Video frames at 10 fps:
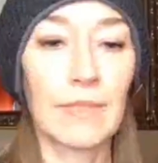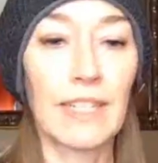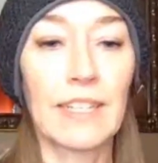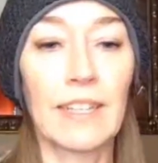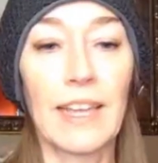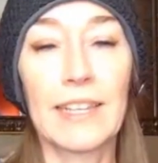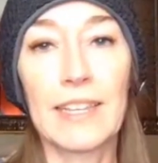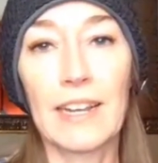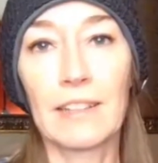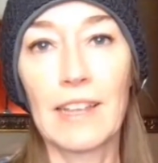It's like,
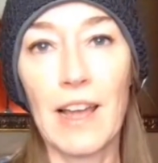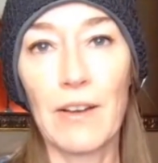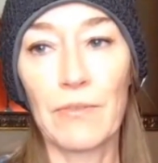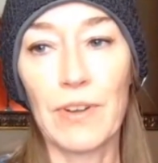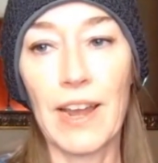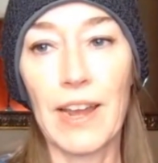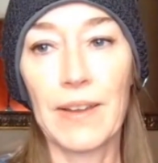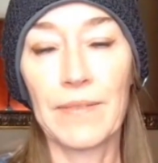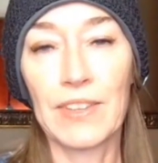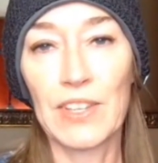settle down,
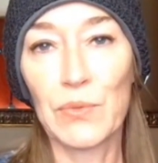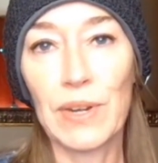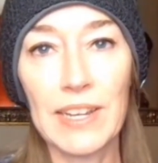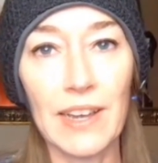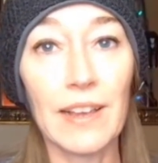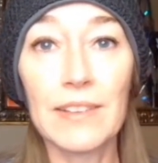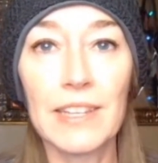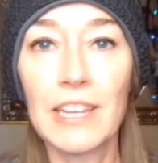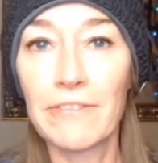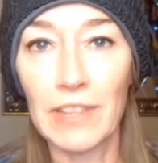Ray. This is what he does.
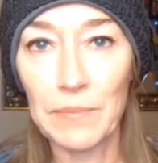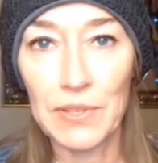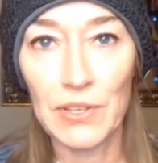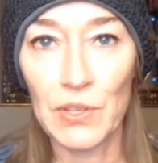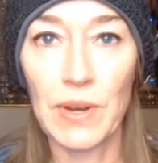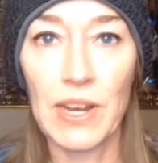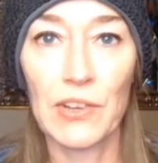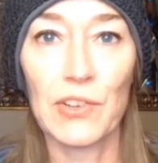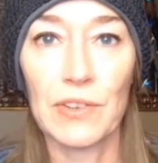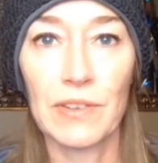He flips the
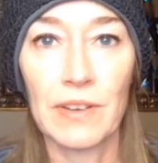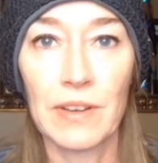switch.